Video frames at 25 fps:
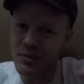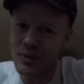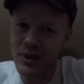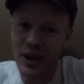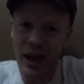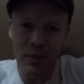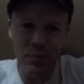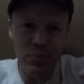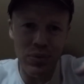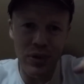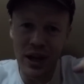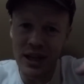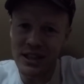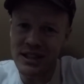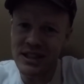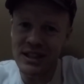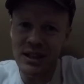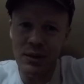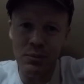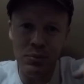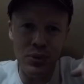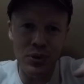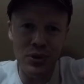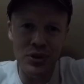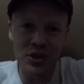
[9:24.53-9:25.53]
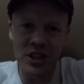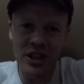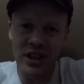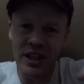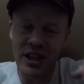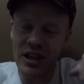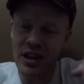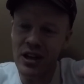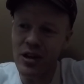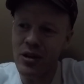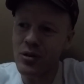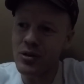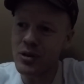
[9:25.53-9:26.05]
kept pressing the buzzer,
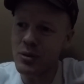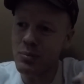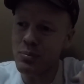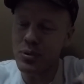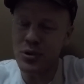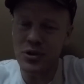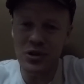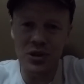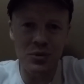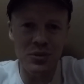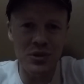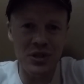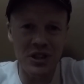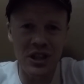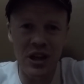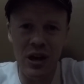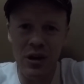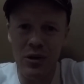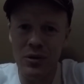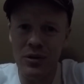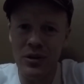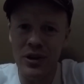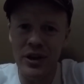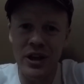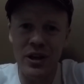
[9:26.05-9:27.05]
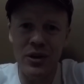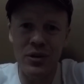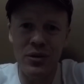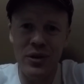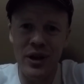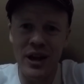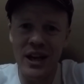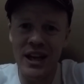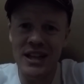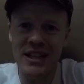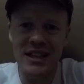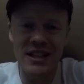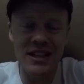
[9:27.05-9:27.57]
you know, the buzzer was going like
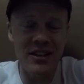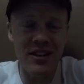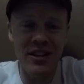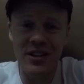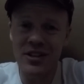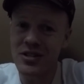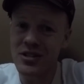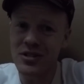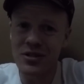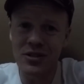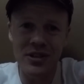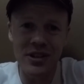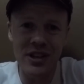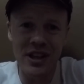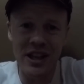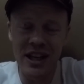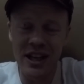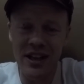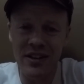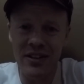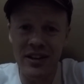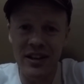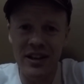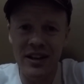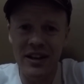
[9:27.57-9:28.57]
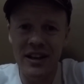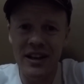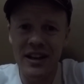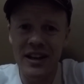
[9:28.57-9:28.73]
crazy. I just couldn't hear it.